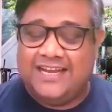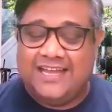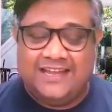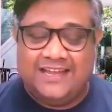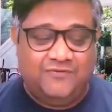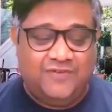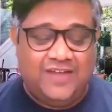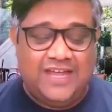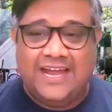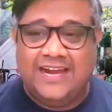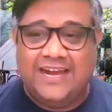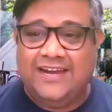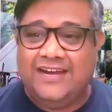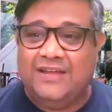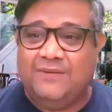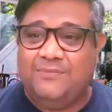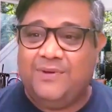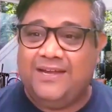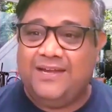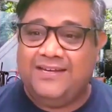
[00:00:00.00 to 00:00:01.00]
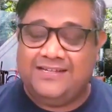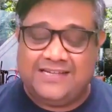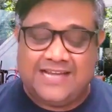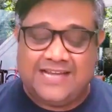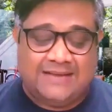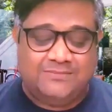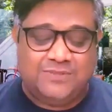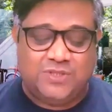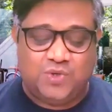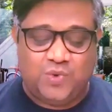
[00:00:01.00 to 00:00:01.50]
And we ended up at
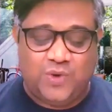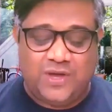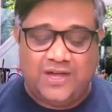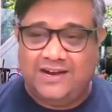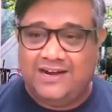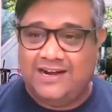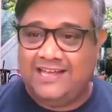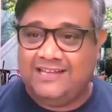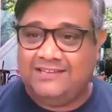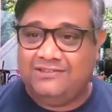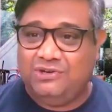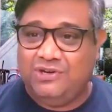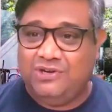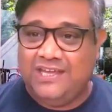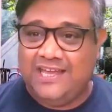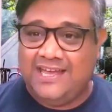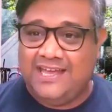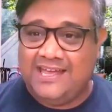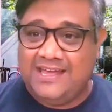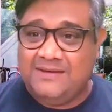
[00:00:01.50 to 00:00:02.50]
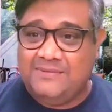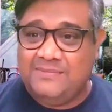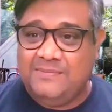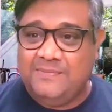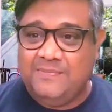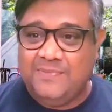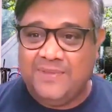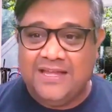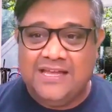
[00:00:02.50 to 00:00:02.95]
Times Square at like 3 a.m.